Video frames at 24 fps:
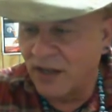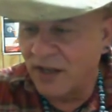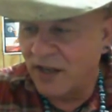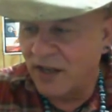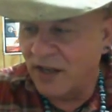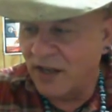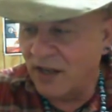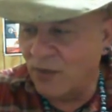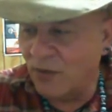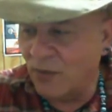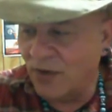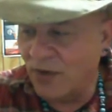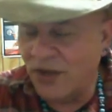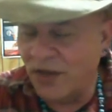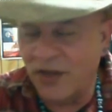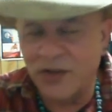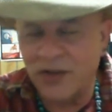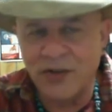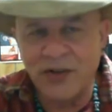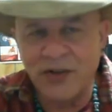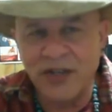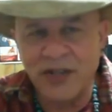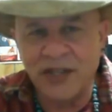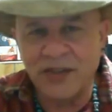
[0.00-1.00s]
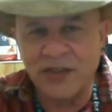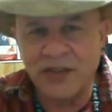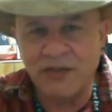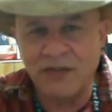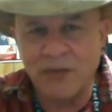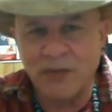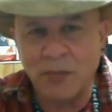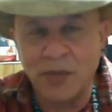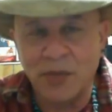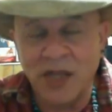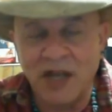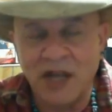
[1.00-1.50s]
and went underneath of
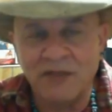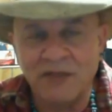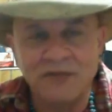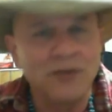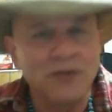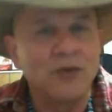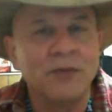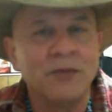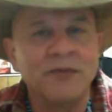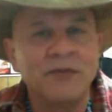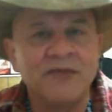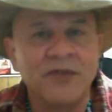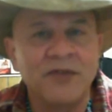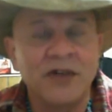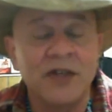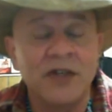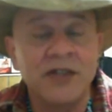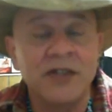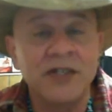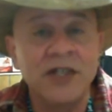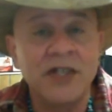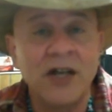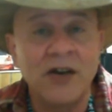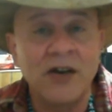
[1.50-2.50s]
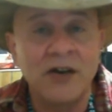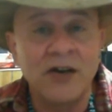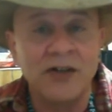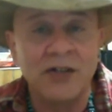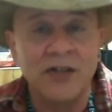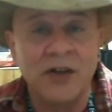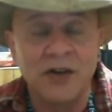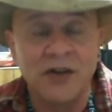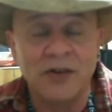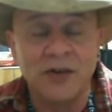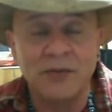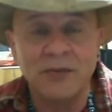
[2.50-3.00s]
the platform in front of the Terror
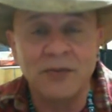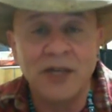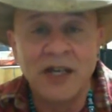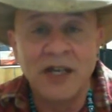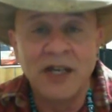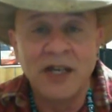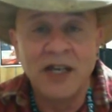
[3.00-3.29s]
Dome.